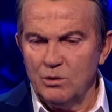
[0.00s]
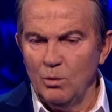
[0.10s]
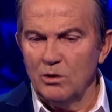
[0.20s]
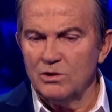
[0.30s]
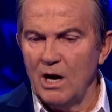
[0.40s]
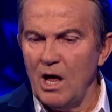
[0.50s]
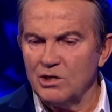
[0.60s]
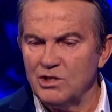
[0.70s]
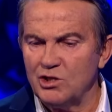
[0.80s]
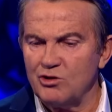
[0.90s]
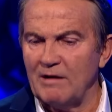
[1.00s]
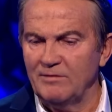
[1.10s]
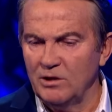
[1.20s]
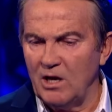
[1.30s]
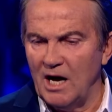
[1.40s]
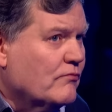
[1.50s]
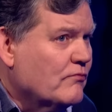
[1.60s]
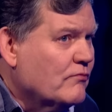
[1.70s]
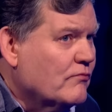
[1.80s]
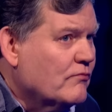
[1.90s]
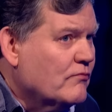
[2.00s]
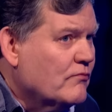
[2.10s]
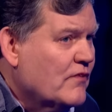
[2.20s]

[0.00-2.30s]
the world's largest travel guide publisher?